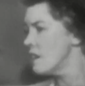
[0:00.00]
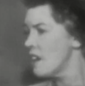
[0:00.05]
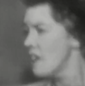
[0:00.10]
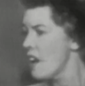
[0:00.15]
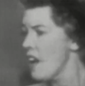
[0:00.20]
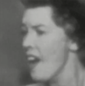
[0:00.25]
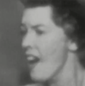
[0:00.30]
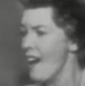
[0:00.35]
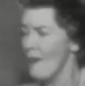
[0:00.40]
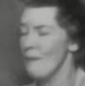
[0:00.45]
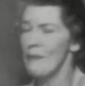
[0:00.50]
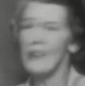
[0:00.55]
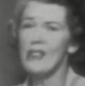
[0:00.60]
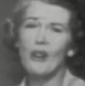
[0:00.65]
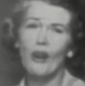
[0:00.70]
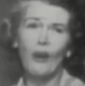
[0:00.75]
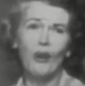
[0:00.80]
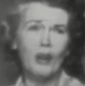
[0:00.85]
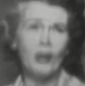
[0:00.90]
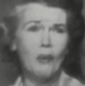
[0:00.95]
I'll be the
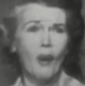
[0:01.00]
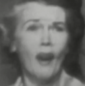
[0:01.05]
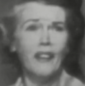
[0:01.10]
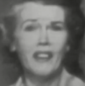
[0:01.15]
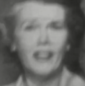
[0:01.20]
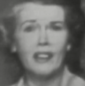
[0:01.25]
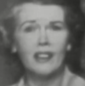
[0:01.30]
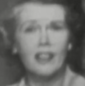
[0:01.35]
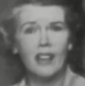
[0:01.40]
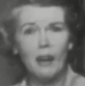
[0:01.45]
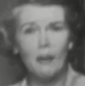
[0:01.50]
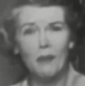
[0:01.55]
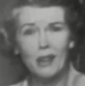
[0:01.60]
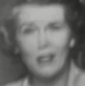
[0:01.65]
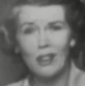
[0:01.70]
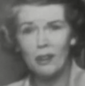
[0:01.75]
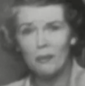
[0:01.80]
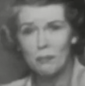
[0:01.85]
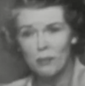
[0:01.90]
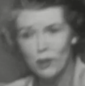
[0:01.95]
only one that'll come in on a
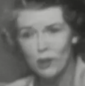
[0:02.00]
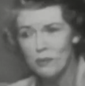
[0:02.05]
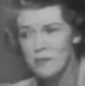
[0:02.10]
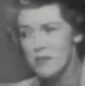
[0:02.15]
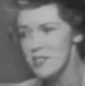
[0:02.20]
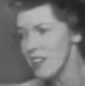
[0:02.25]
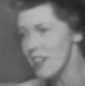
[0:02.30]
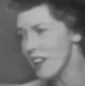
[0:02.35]
broomstick, and